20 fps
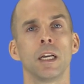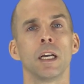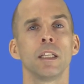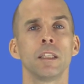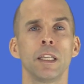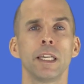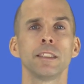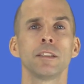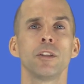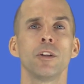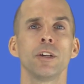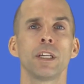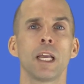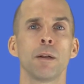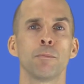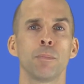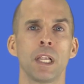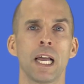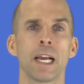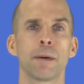Let's look
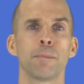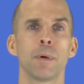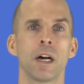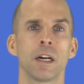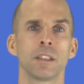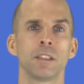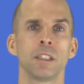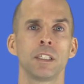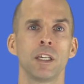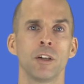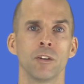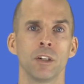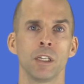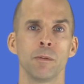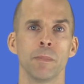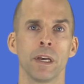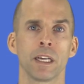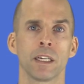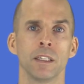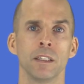at black box security
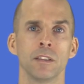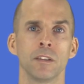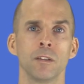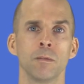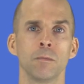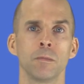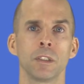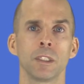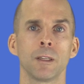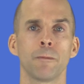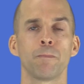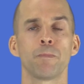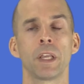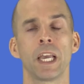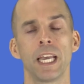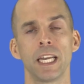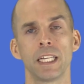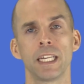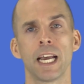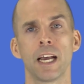mechanisms
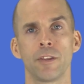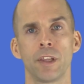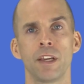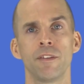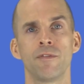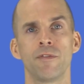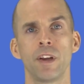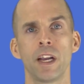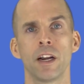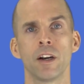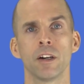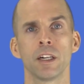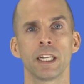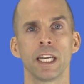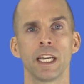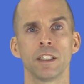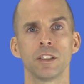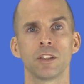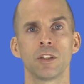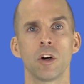and how they fare
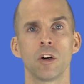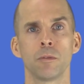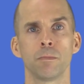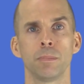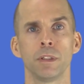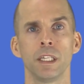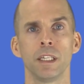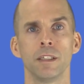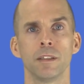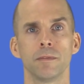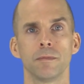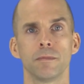against Heartbleed.